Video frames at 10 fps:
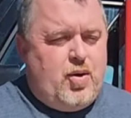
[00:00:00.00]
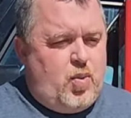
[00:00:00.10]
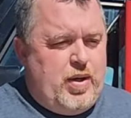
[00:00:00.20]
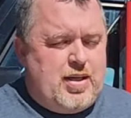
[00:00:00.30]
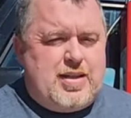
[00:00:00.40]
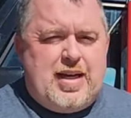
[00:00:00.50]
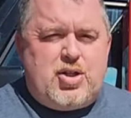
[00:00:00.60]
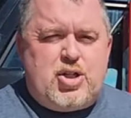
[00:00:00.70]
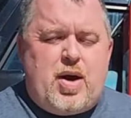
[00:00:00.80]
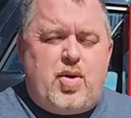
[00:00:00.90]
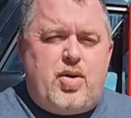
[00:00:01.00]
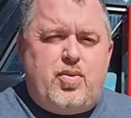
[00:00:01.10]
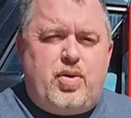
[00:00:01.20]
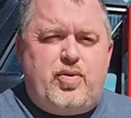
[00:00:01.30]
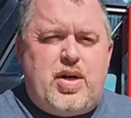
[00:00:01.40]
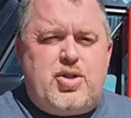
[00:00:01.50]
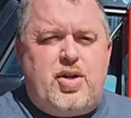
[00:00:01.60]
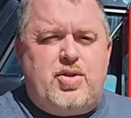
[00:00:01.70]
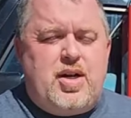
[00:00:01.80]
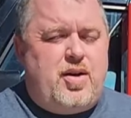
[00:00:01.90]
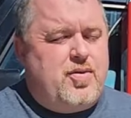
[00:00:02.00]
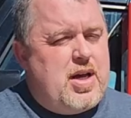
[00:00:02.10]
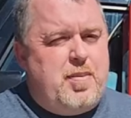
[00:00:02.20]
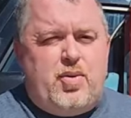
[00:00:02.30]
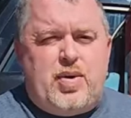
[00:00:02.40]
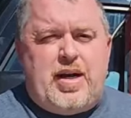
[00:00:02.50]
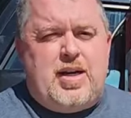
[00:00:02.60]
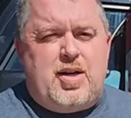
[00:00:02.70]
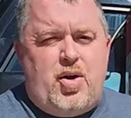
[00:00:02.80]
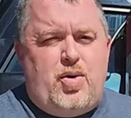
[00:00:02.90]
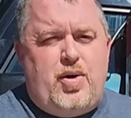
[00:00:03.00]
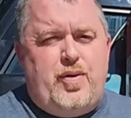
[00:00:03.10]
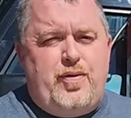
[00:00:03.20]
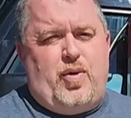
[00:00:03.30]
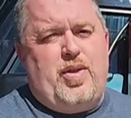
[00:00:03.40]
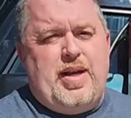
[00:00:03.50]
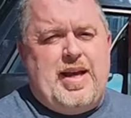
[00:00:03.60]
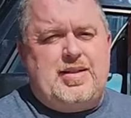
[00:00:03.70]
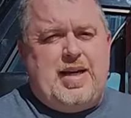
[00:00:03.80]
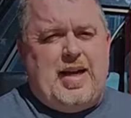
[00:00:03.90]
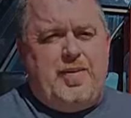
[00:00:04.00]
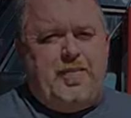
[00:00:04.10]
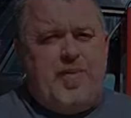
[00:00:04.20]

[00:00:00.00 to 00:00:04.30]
we can take a shower, refresh ourselves, and be ready to go for the next day.